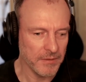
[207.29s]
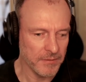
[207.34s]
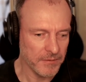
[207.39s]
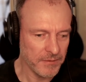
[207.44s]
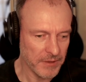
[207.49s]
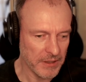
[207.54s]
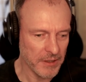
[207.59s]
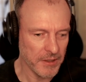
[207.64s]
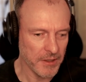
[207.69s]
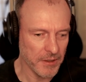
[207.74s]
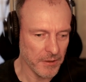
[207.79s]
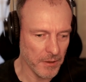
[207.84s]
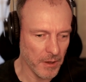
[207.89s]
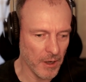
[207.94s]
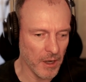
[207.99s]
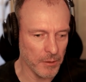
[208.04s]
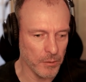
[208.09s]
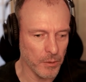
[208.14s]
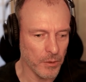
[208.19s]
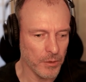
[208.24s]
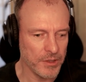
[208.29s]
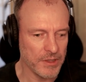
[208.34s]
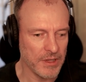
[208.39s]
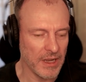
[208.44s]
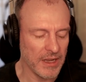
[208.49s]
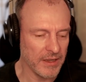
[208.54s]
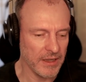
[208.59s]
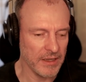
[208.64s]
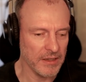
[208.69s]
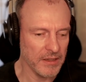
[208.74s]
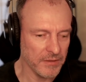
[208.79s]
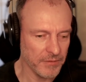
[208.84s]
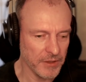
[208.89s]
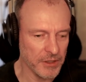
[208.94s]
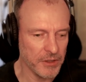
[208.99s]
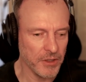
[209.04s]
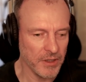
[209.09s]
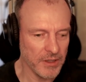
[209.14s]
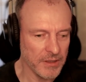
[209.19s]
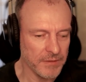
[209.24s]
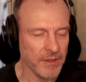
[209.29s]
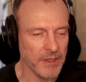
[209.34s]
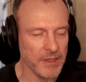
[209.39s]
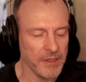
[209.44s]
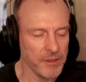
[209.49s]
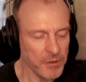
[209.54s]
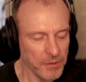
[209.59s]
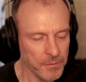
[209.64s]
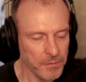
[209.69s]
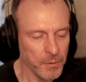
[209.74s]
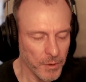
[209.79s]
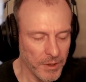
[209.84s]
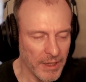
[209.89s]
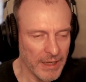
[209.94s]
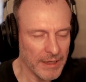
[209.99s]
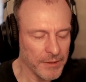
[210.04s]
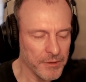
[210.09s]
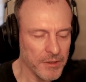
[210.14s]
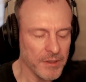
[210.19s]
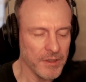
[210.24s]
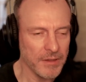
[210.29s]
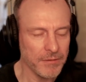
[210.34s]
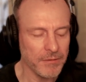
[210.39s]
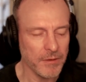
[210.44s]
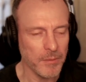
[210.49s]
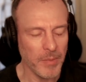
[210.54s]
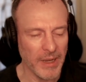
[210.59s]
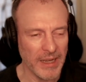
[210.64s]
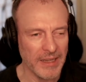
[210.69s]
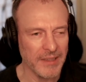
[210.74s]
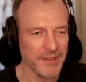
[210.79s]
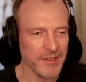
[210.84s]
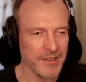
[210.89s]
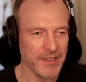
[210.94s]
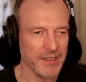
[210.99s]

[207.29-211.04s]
configure your OAuth stack individually for each of 4,000 different banks?